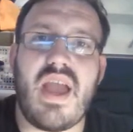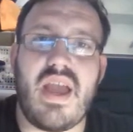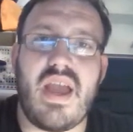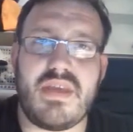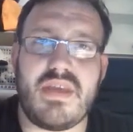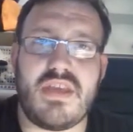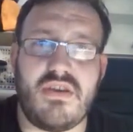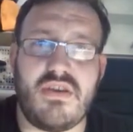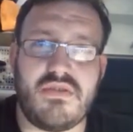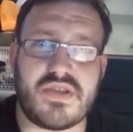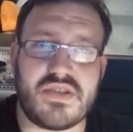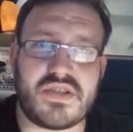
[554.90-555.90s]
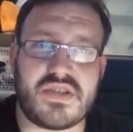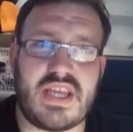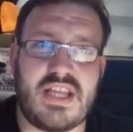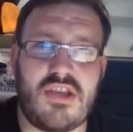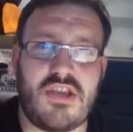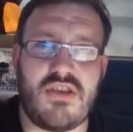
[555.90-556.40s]
How many users
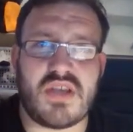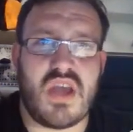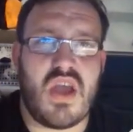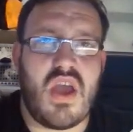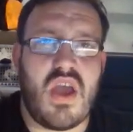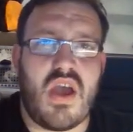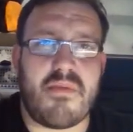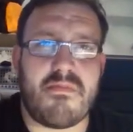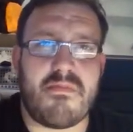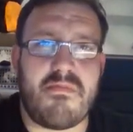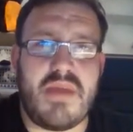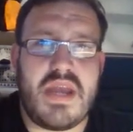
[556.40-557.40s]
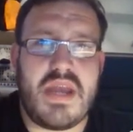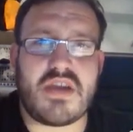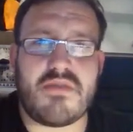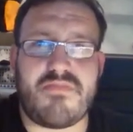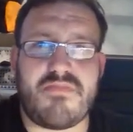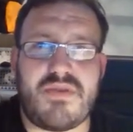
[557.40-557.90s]
can use a mini
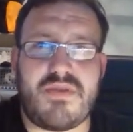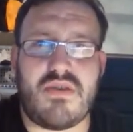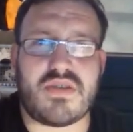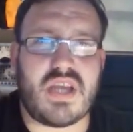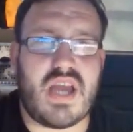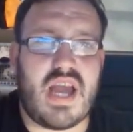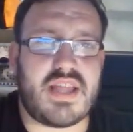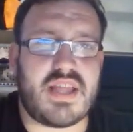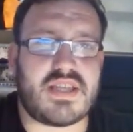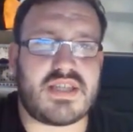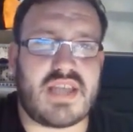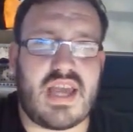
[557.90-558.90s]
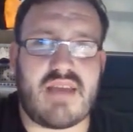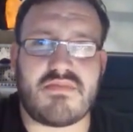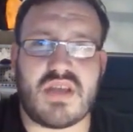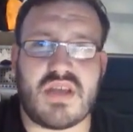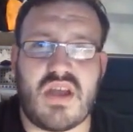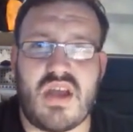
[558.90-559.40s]
computer at the
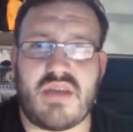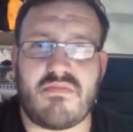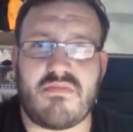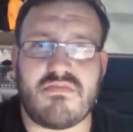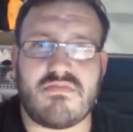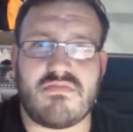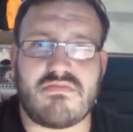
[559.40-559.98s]
same time?